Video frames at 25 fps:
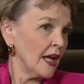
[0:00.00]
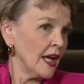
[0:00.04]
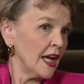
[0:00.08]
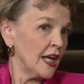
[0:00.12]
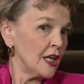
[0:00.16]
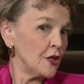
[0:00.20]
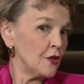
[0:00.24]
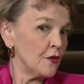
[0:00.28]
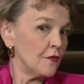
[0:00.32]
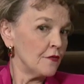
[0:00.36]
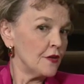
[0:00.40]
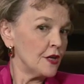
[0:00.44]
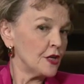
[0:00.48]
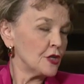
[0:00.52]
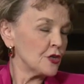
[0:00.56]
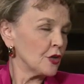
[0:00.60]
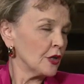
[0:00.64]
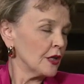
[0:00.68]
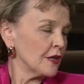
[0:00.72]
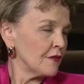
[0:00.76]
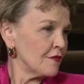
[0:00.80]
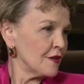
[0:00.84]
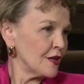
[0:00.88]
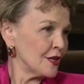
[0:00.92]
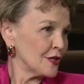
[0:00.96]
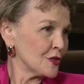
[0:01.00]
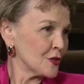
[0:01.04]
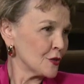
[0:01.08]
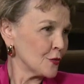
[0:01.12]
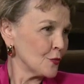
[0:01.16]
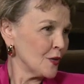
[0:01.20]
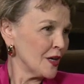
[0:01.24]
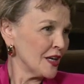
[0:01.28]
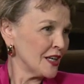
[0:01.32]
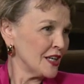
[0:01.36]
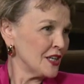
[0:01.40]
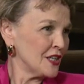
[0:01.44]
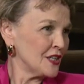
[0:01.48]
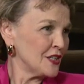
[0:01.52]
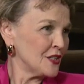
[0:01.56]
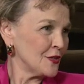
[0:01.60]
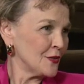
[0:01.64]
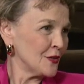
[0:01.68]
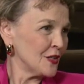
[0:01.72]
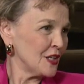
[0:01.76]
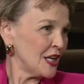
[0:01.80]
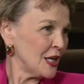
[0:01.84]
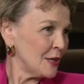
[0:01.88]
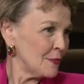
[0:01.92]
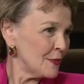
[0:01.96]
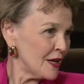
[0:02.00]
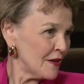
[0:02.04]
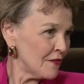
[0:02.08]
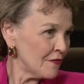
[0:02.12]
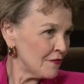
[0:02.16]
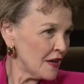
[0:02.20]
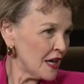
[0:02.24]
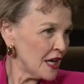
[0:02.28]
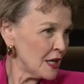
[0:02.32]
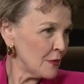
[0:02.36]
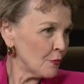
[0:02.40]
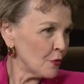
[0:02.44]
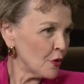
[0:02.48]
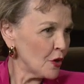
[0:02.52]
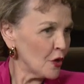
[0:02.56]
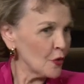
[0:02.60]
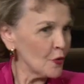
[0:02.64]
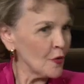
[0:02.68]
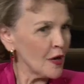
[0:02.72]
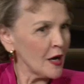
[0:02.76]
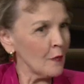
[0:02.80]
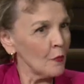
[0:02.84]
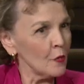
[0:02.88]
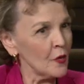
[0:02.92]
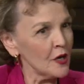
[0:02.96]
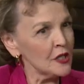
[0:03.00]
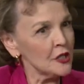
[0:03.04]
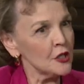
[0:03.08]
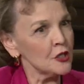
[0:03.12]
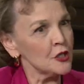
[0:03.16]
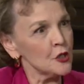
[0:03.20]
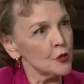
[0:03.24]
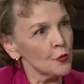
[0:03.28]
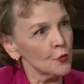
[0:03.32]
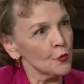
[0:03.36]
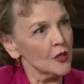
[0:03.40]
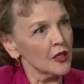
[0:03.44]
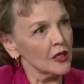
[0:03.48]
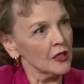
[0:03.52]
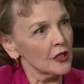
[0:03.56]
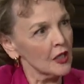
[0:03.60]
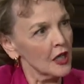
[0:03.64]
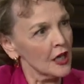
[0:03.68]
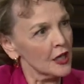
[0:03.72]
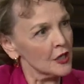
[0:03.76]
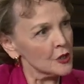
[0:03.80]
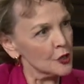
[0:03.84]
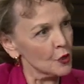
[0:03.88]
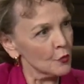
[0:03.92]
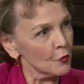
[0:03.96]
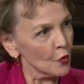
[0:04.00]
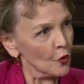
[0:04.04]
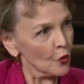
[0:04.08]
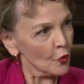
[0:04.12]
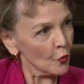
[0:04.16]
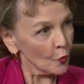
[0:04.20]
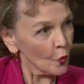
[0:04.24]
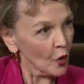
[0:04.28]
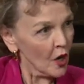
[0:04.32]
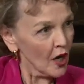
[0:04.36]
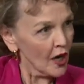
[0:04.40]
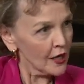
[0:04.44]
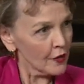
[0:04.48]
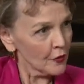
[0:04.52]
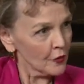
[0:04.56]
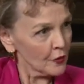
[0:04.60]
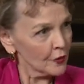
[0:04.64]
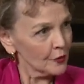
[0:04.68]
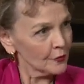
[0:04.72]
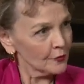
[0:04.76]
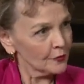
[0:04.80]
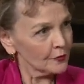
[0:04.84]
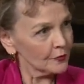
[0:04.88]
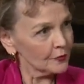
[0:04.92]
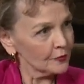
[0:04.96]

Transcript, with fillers: And you eventually found your way into an MFA program. When did you realize you were a writer?